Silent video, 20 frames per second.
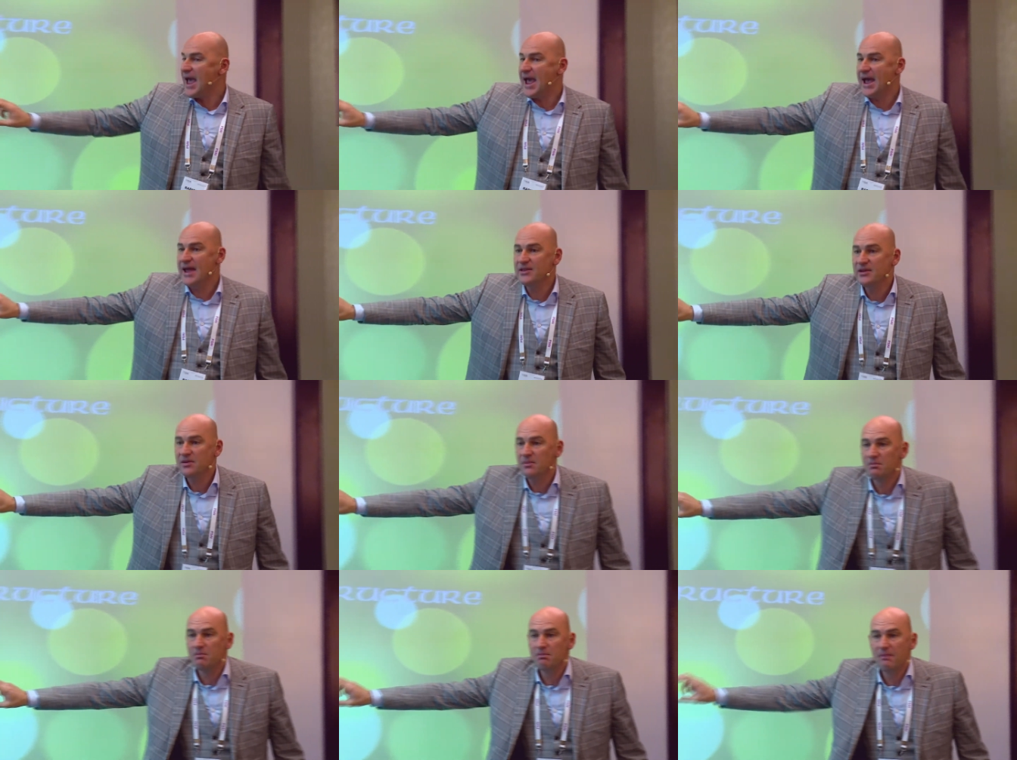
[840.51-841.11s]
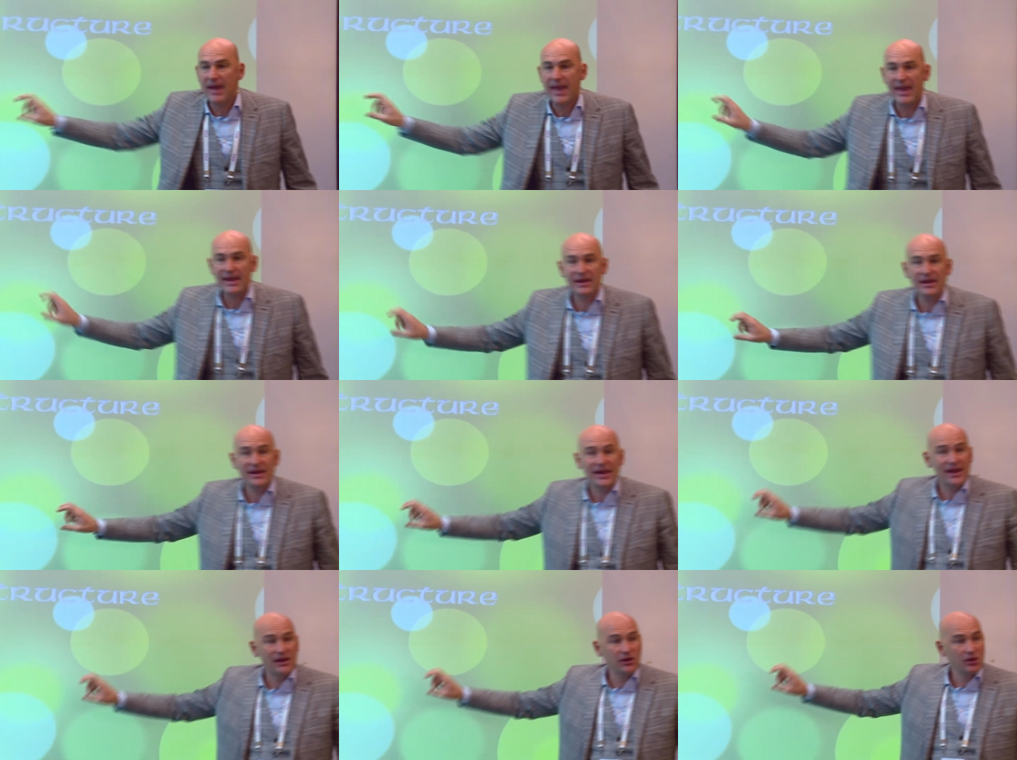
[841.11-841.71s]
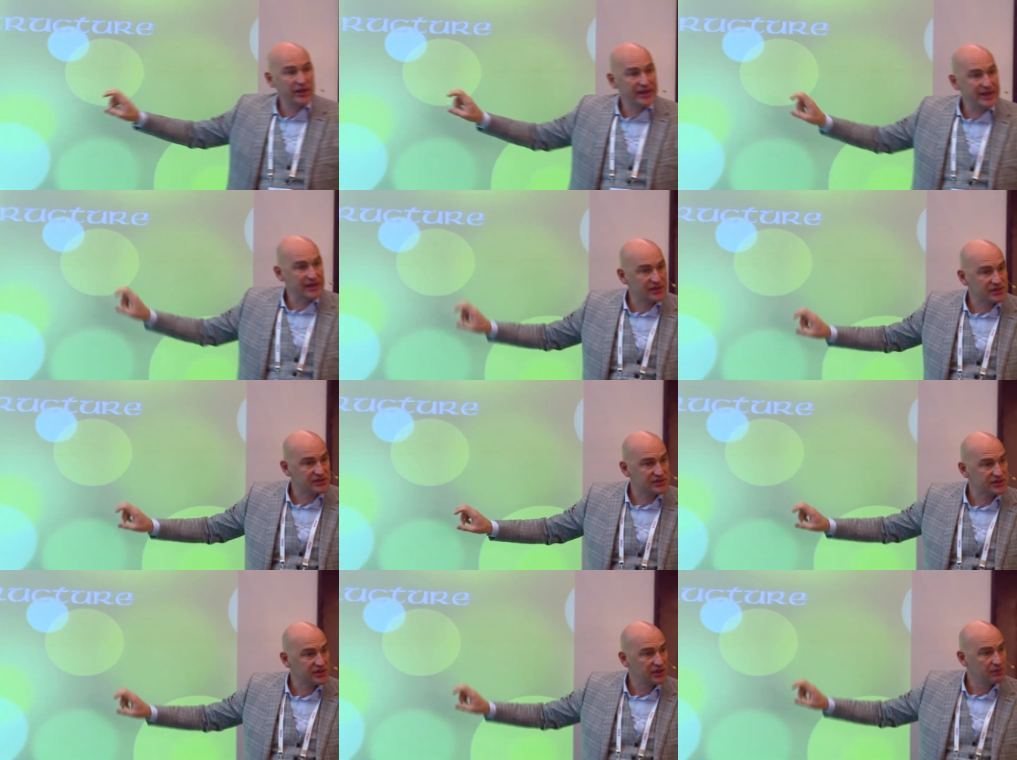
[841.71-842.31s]
And make
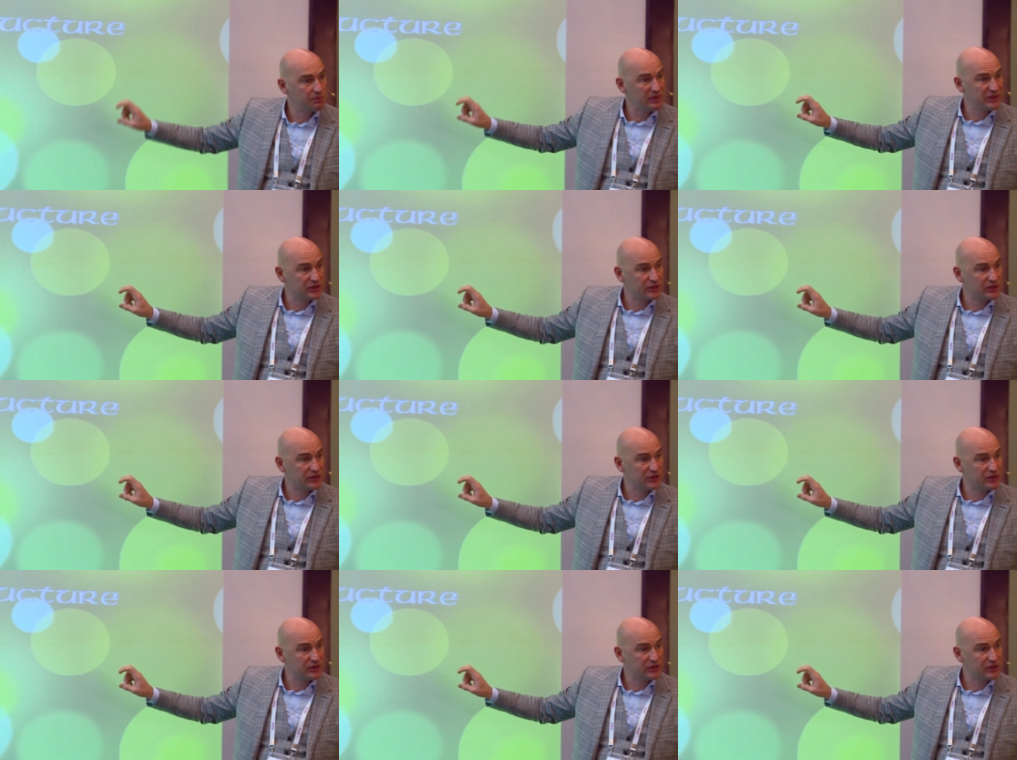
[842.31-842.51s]
links